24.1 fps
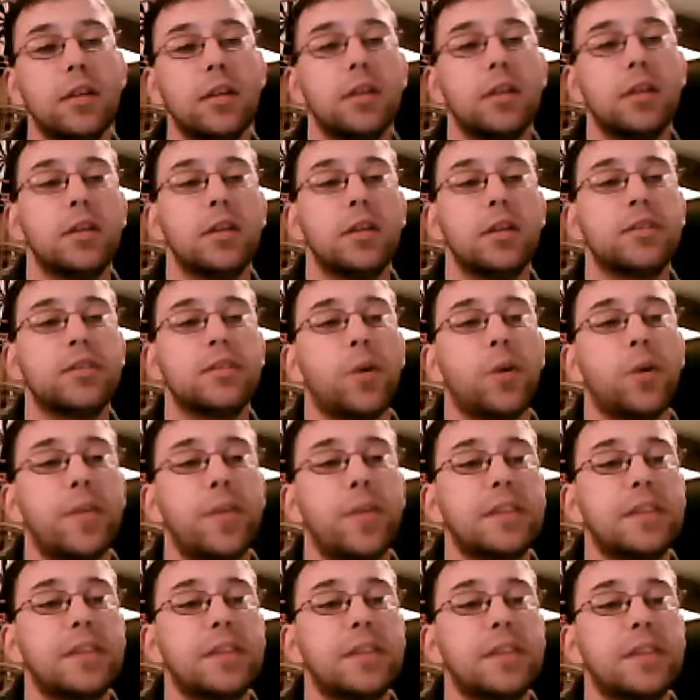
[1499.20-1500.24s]
So
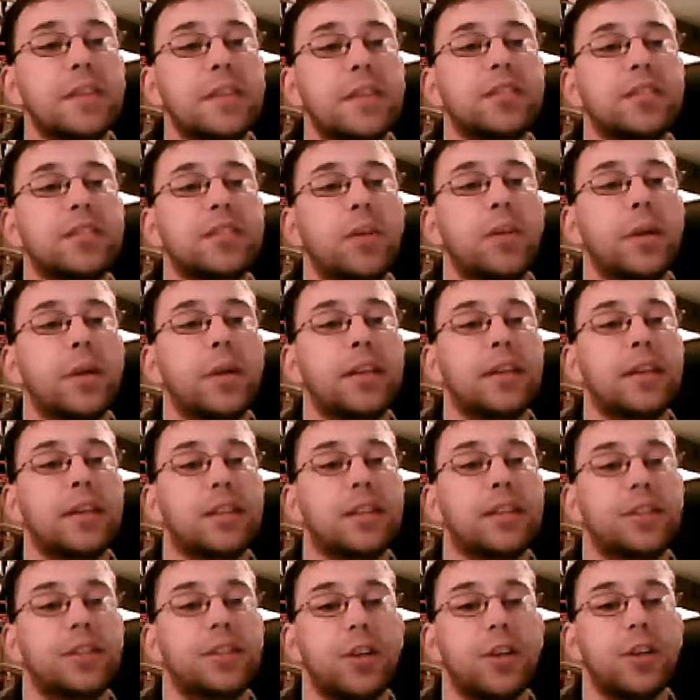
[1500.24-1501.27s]
this is just a quick
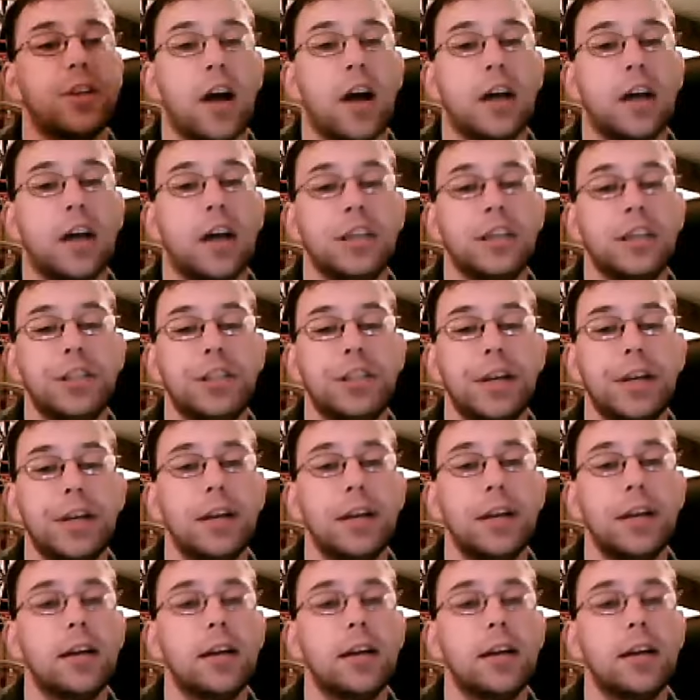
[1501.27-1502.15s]
test your knowledge here.